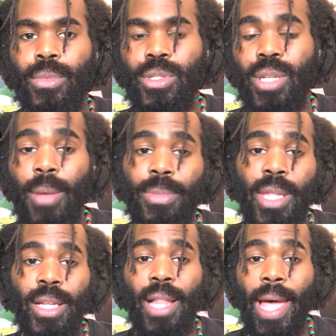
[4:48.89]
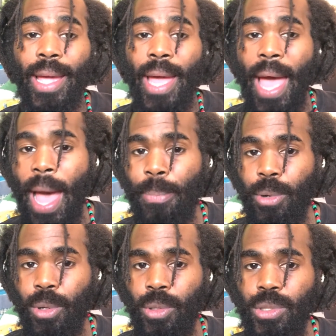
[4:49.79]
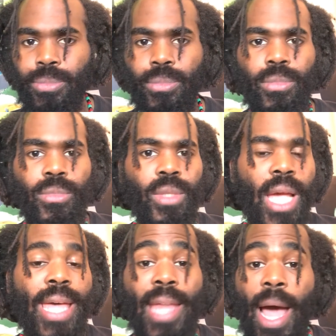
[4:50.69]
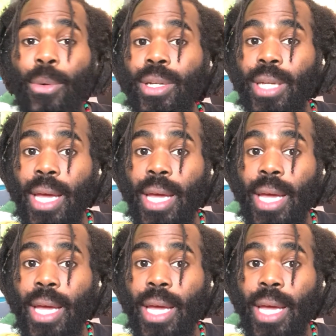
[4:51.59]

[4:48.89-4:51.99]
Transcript: something like apples, and that would